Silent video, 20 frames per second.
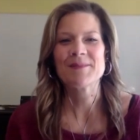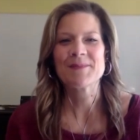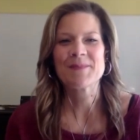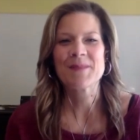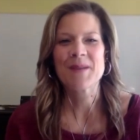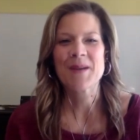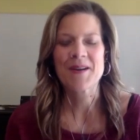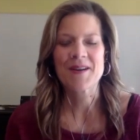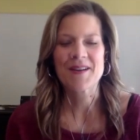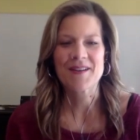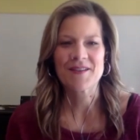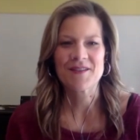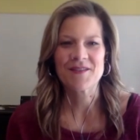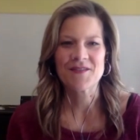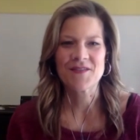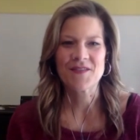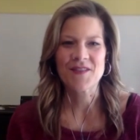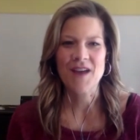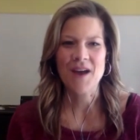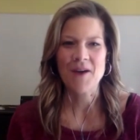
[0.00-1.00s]
part of
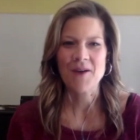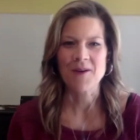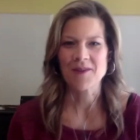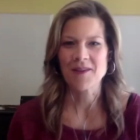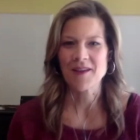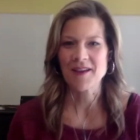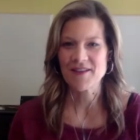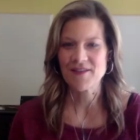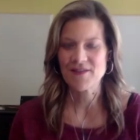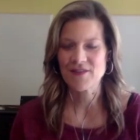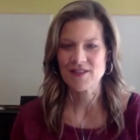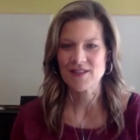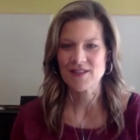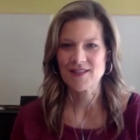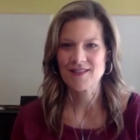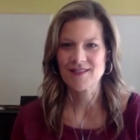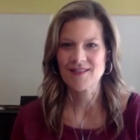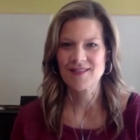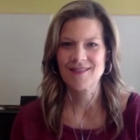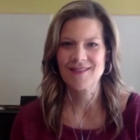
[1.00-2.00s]
our life
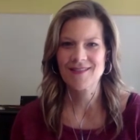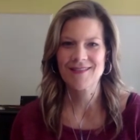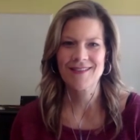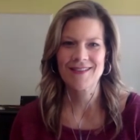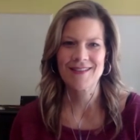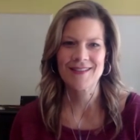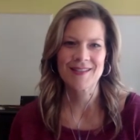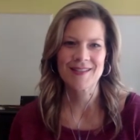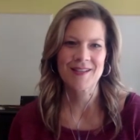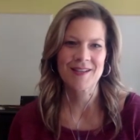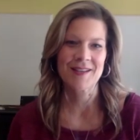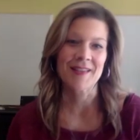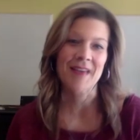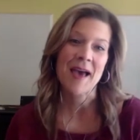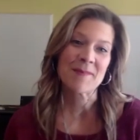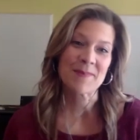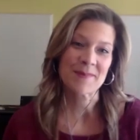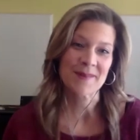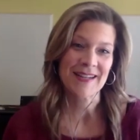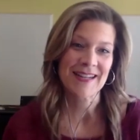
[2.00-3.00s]
is
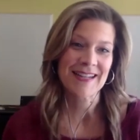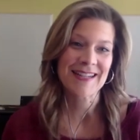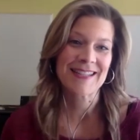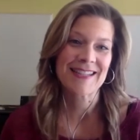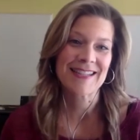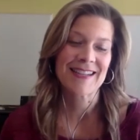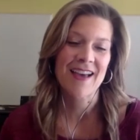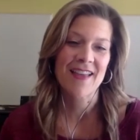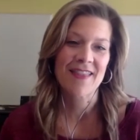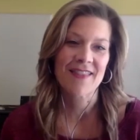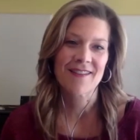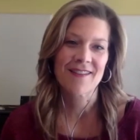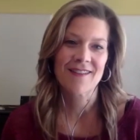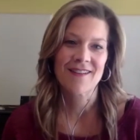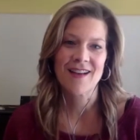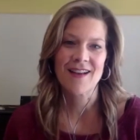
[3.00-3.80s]
collaborating together.